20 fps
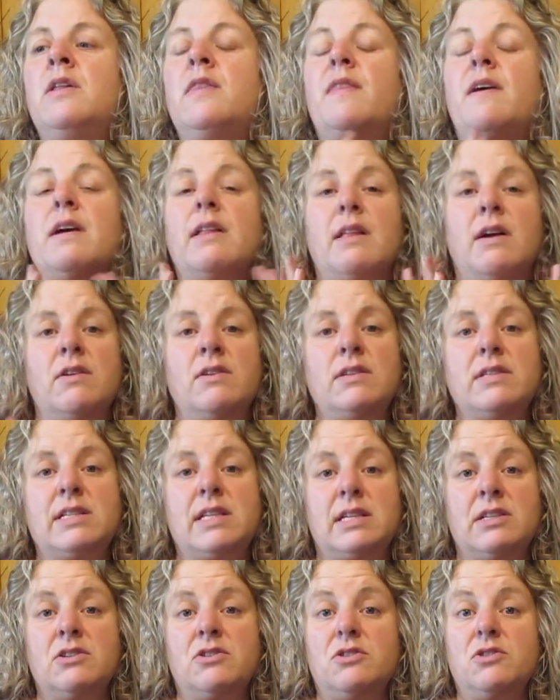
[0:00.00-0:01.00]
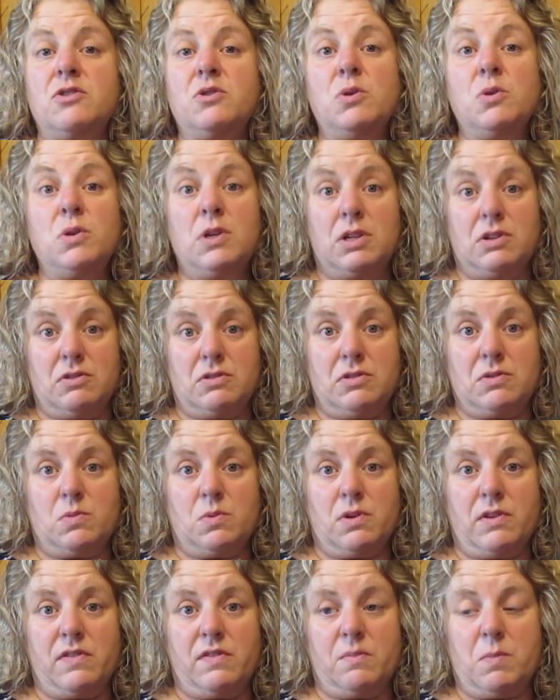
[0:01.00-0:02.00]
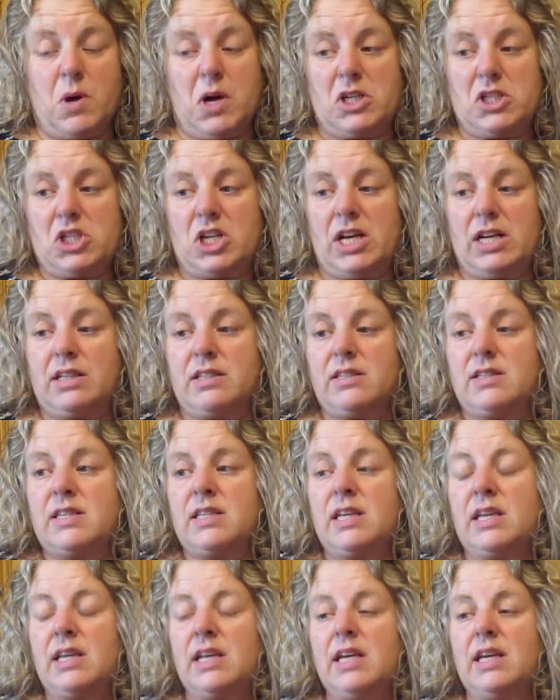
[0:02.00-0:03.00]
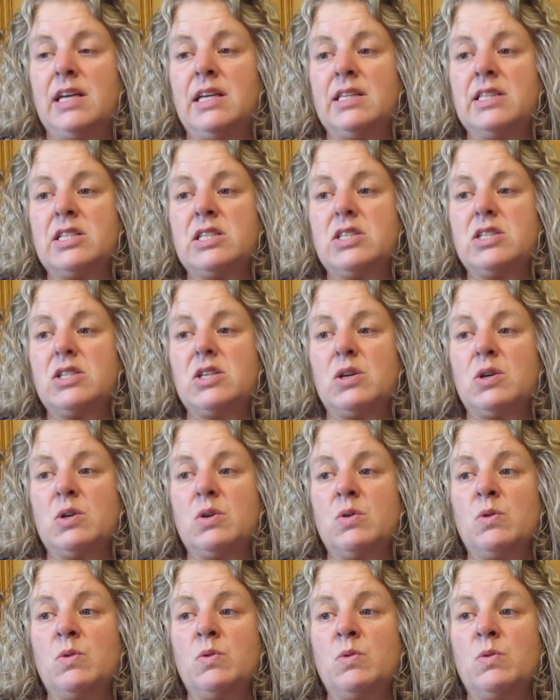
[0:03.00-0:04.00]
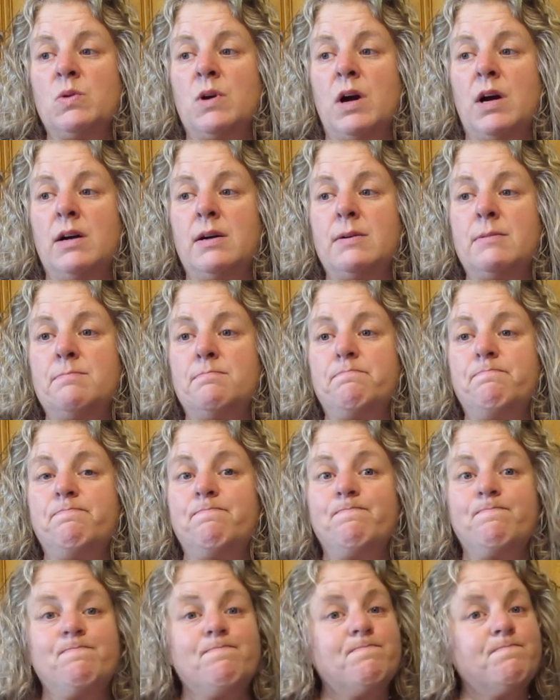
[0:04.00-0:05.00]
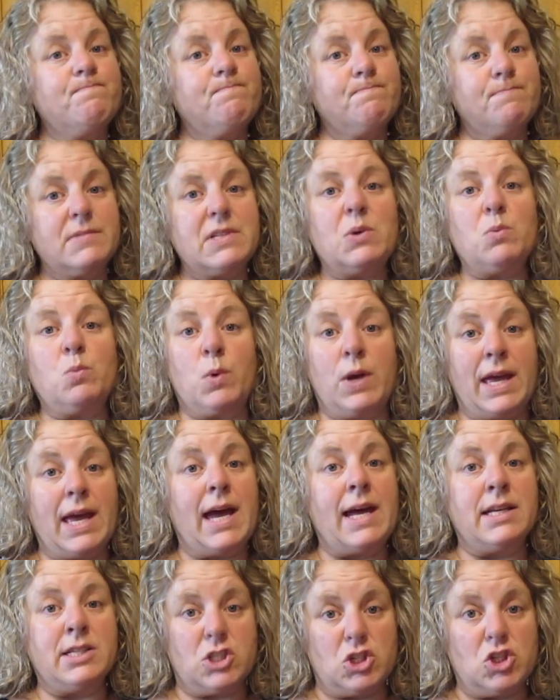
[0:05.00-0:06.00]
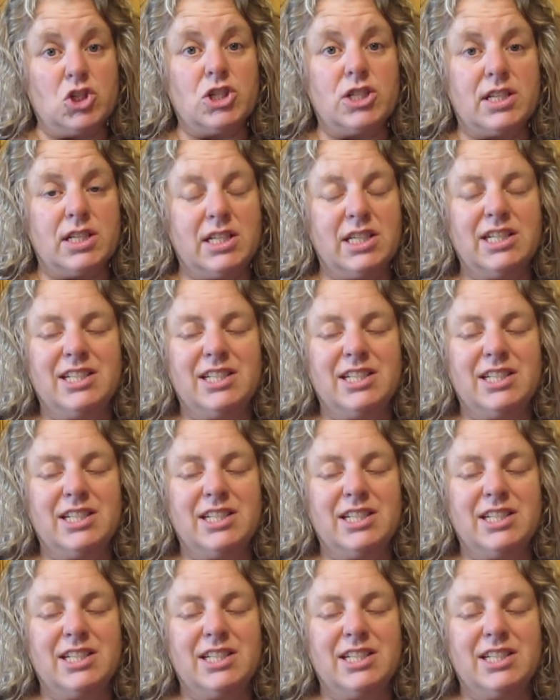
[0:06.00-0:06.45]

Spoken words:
they allowed us to enter 2 years worth of projects. And so we entered.